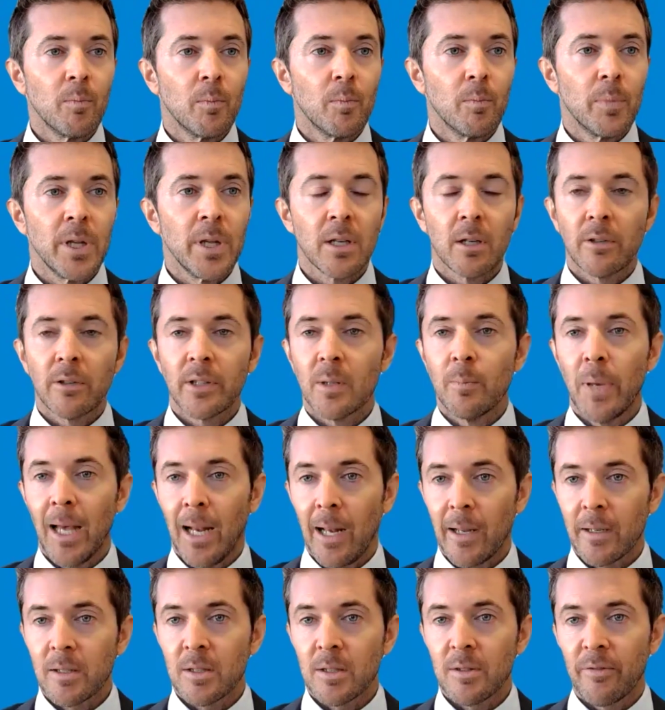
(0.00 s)
being on the
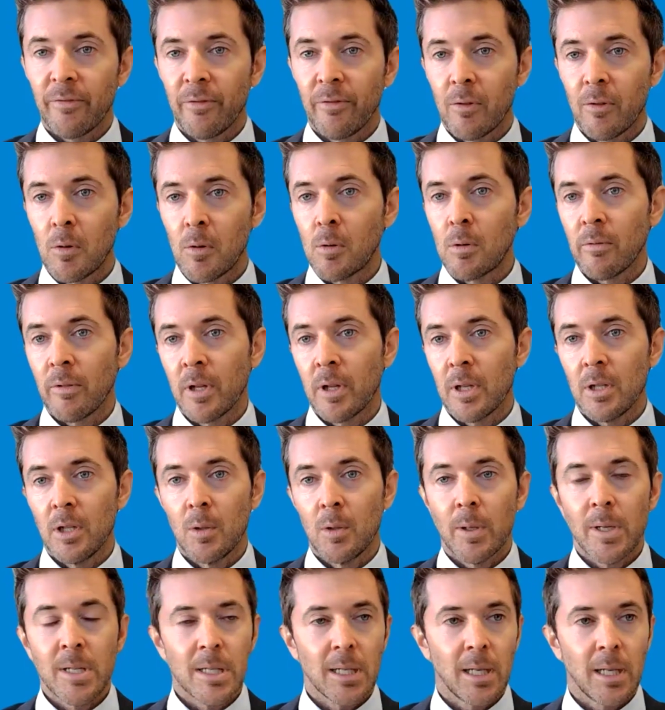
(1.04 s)
ballot for the
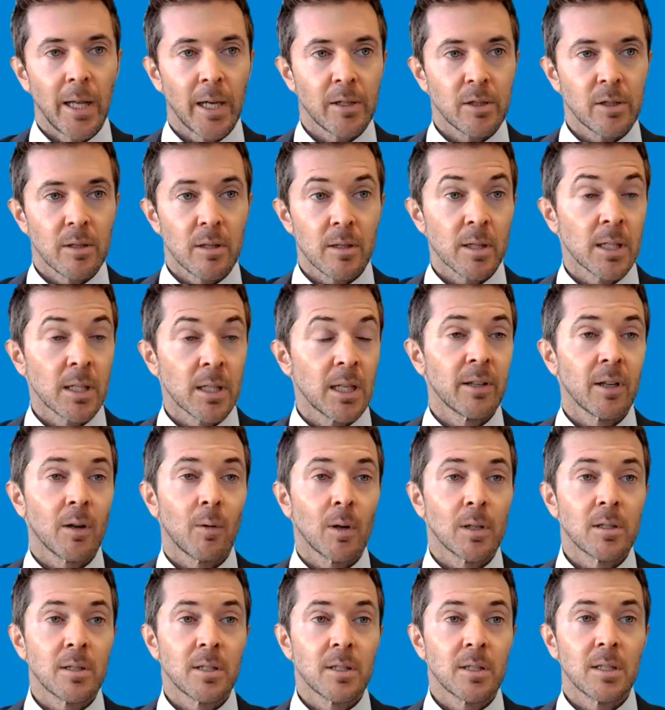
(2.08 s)
US elections. And I think
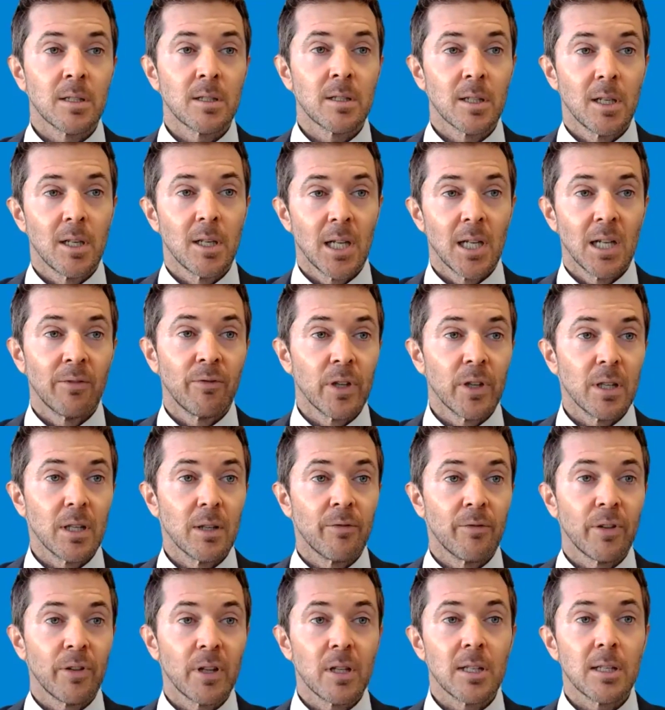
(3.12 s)
once
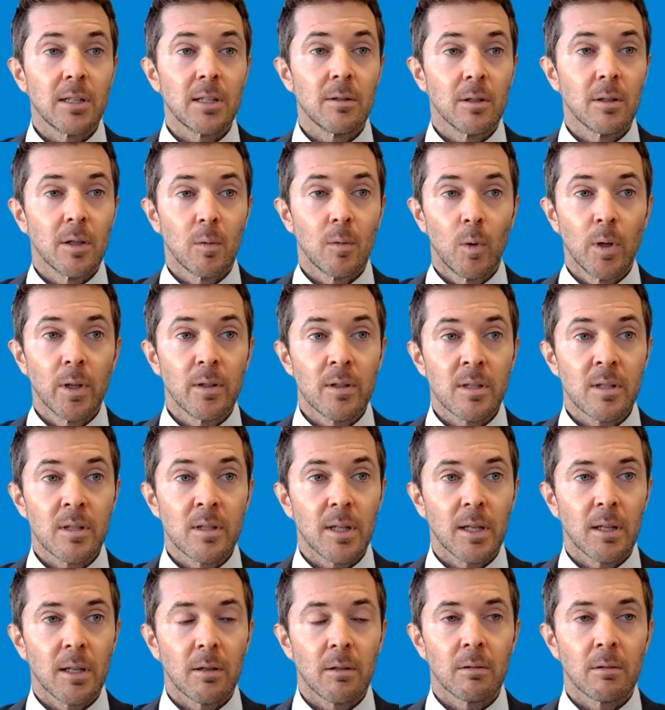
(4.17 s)
if he wins,
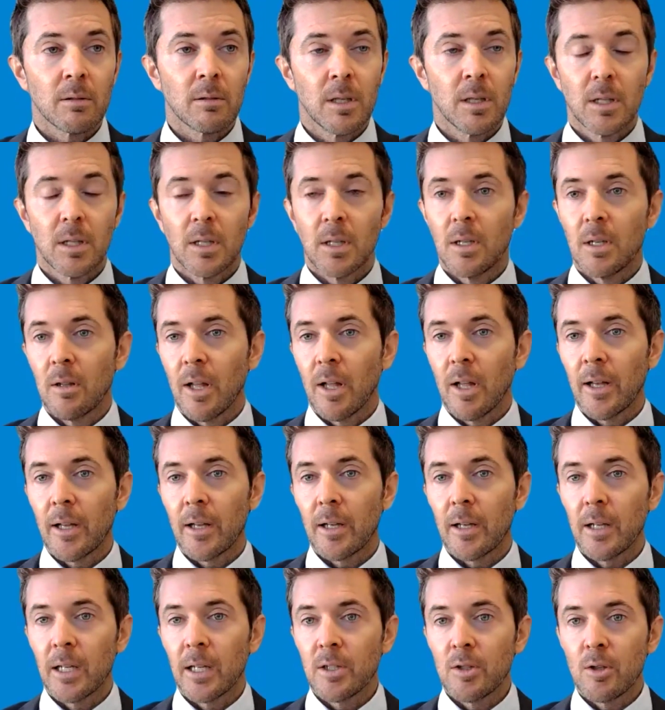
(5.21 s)
then
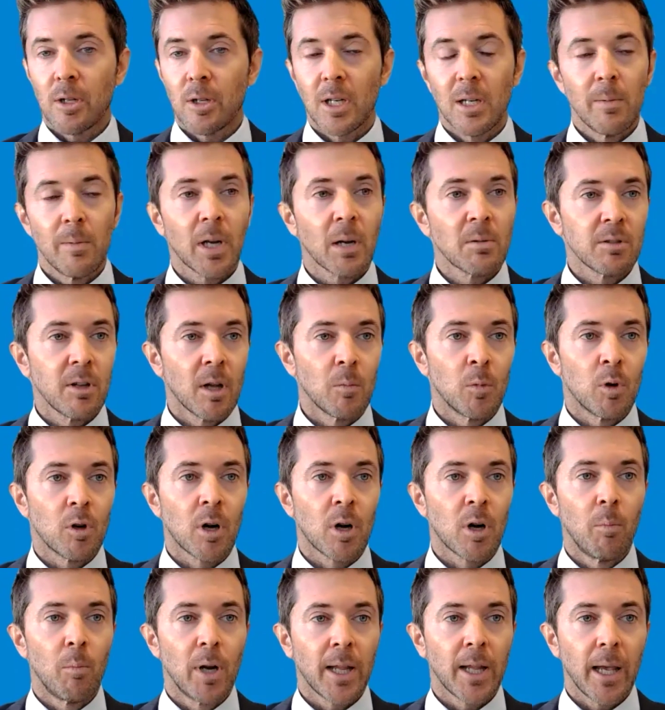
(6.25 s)
it certainly becomes a lot more
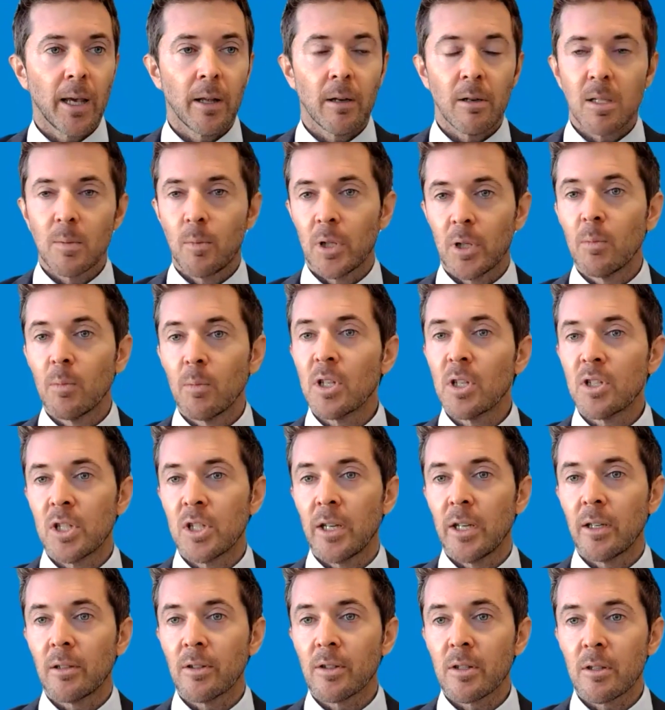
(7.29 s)
complicated to put him in
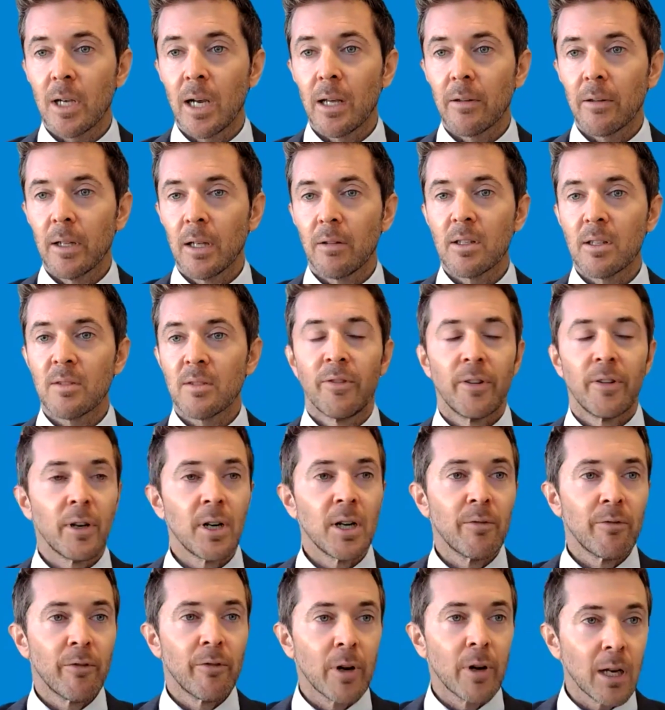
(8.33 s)
jail. So I think there's
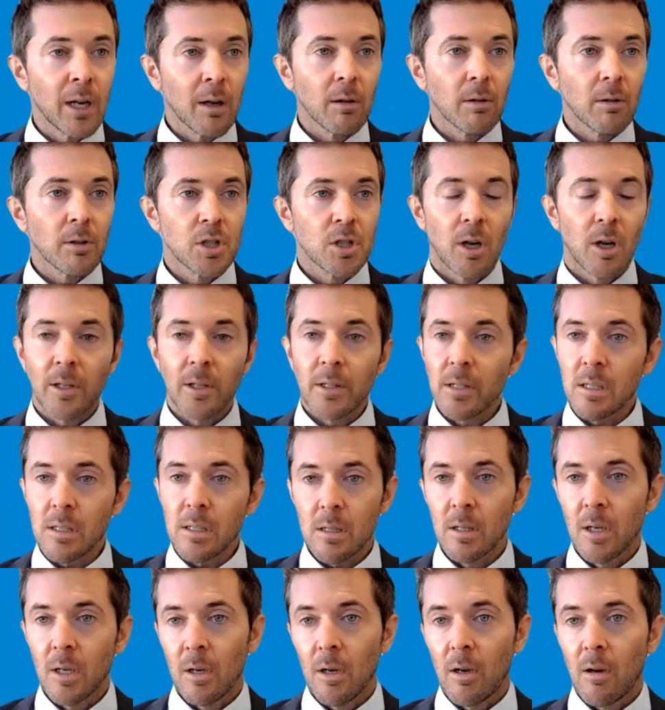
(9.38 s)
very, very little chance
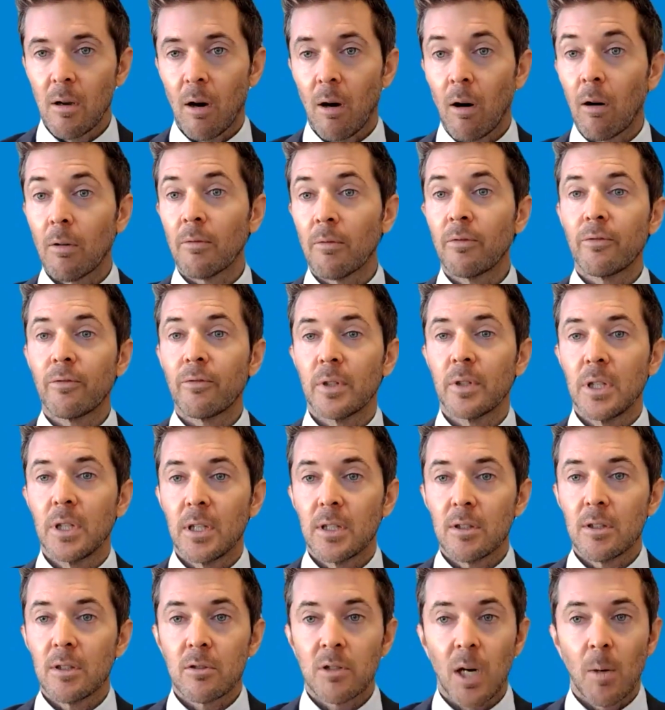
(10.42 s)
of
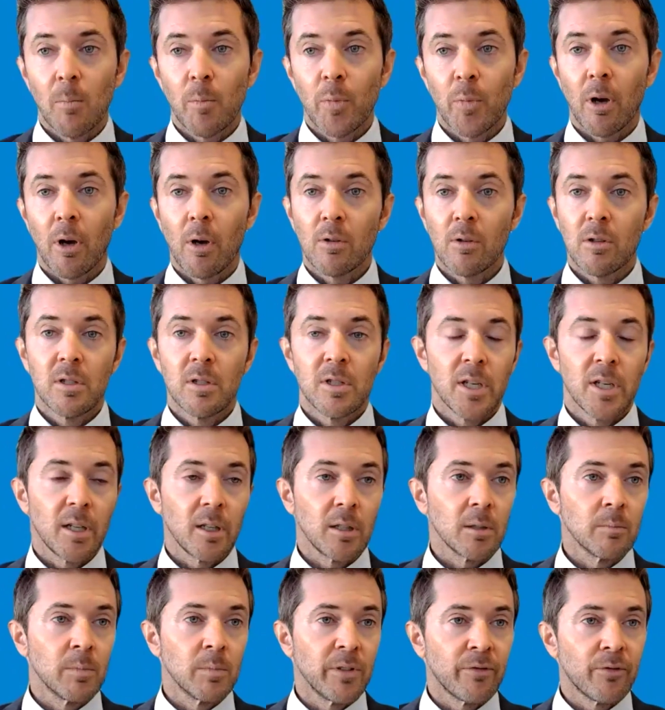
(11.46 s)
Trump going to
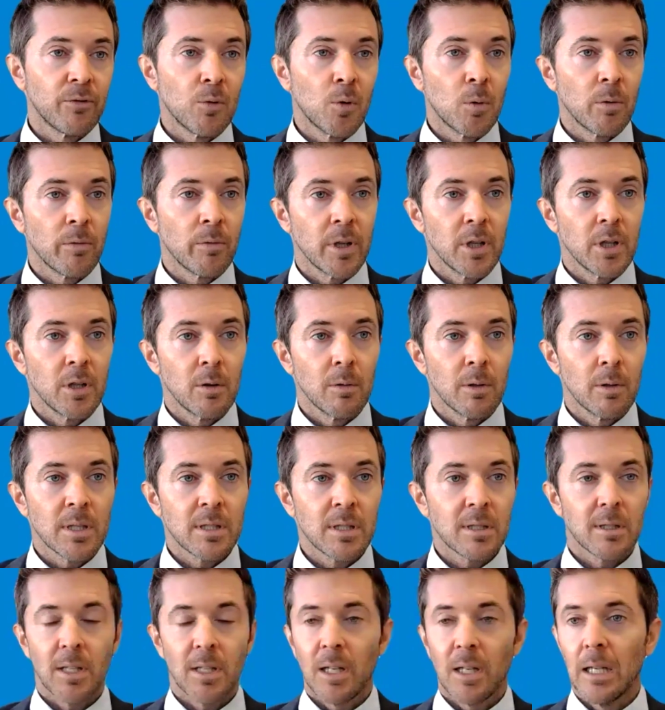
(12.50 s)
jail before the
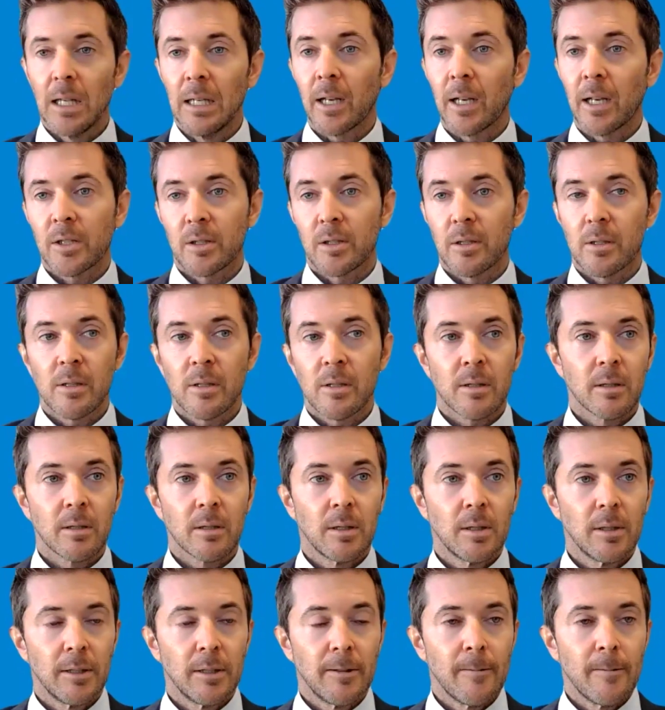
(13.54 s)
US elections.
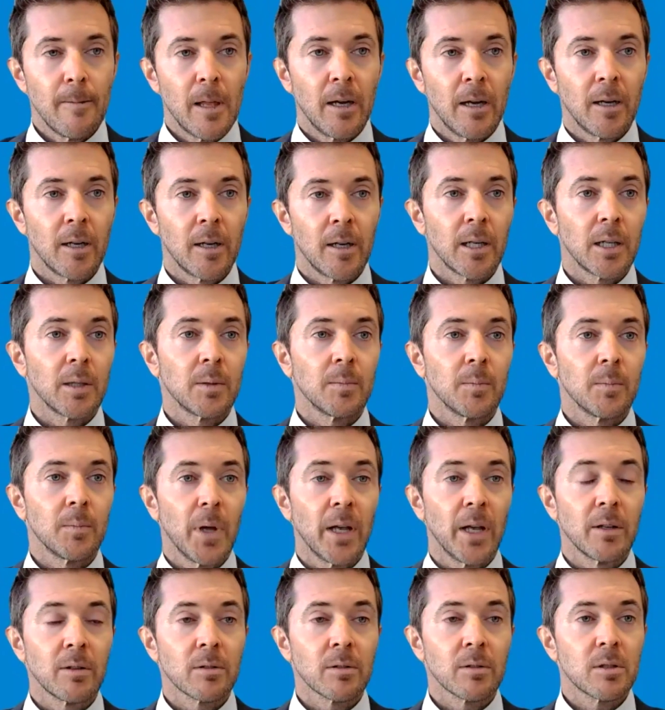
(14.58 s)

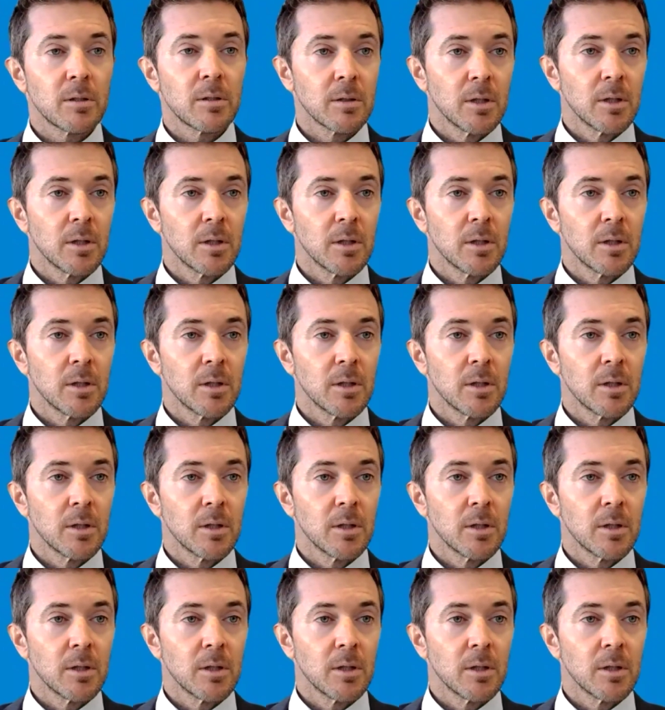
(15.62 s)
And